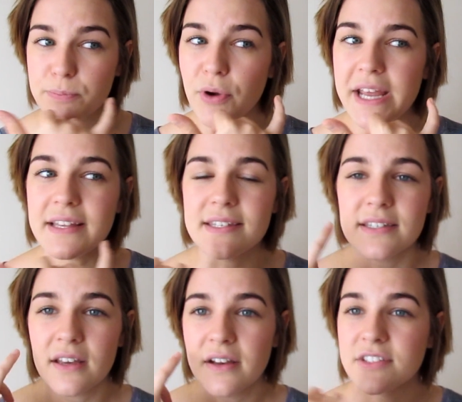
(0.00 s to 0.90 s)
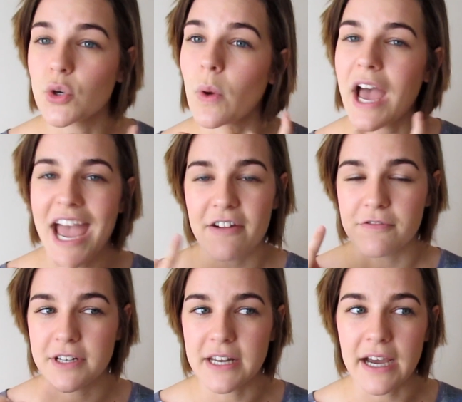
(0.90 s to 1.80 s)
brace to wear
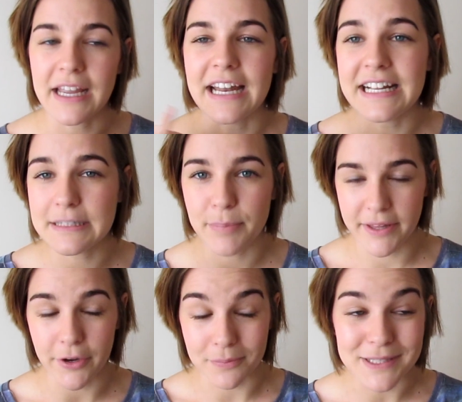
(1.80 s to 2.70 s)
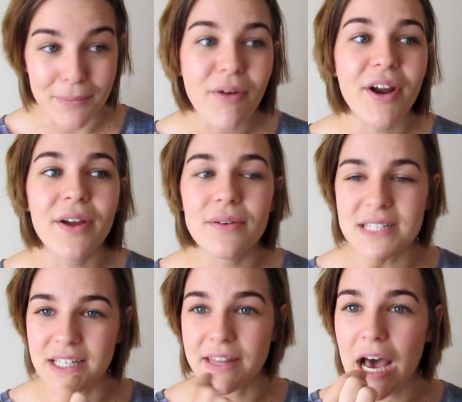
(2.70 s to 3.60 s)
every night. I need to pick that up tomorrow,
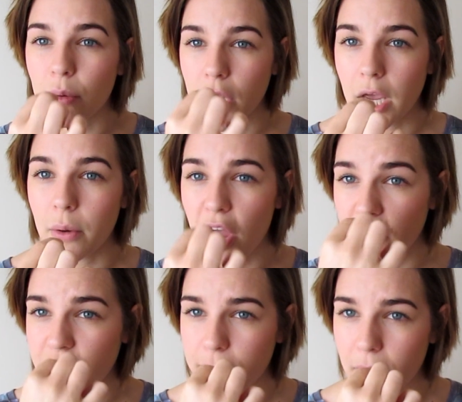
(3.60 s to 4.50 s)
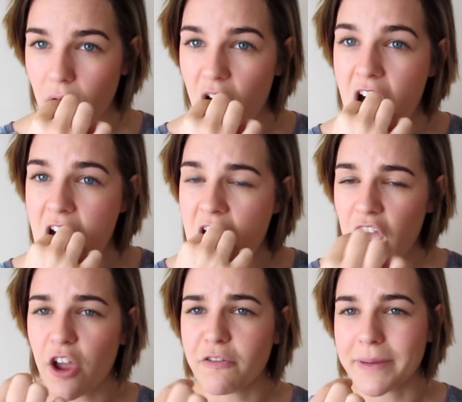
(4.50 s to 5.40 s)
so that'll go over the bar,
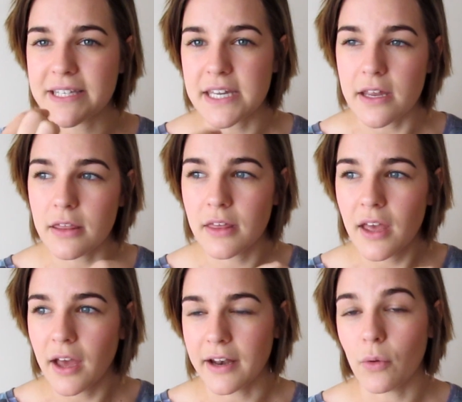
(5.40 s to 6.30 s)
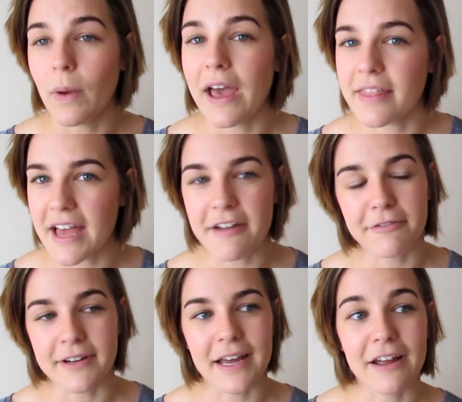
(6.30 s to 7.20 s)
over my teeth, and I'll wear that
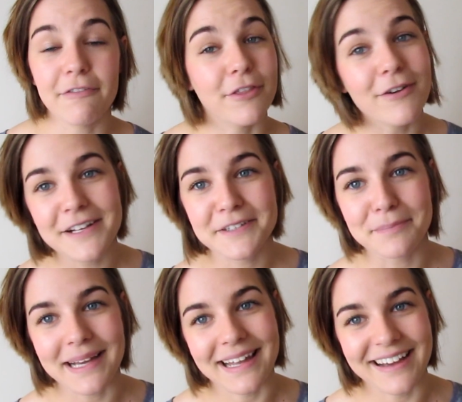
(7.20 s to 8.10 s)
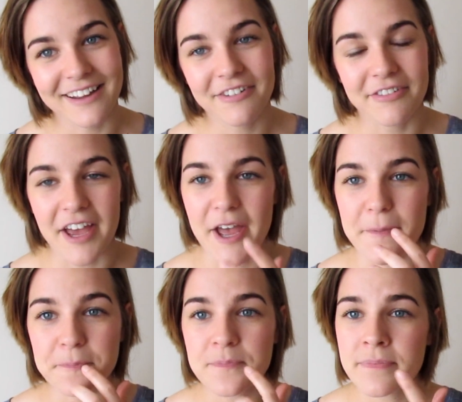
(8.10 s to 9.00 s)
every night for the rest of my life.
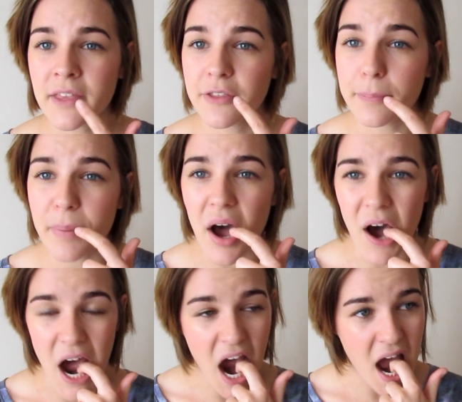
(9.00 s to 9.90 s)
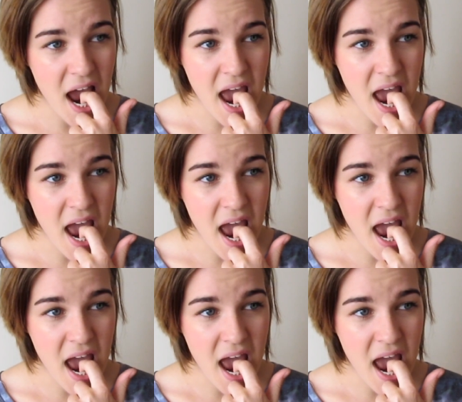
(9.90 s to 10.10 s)
The bar,